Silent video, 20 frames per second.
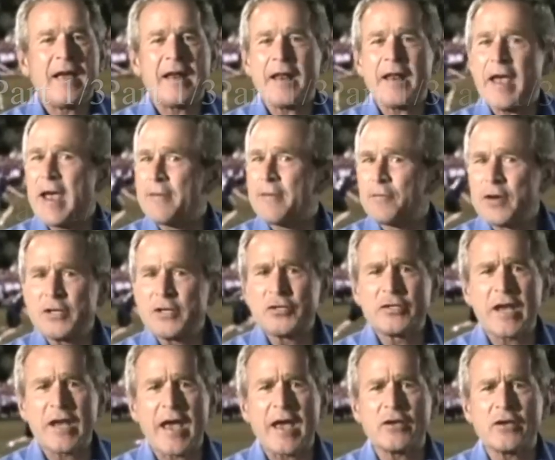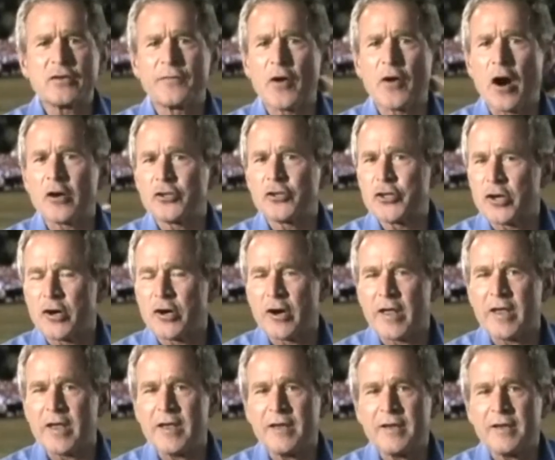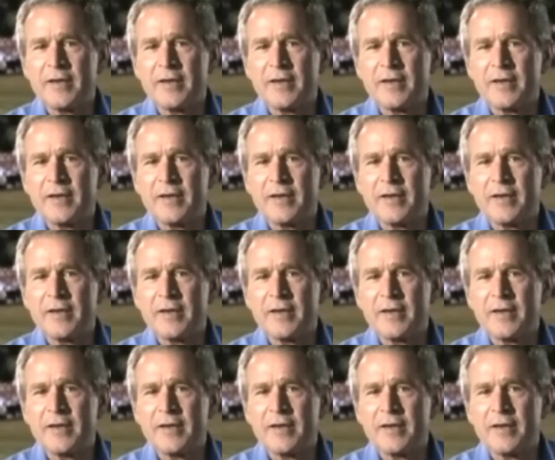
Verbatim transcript: At every stage of our journey,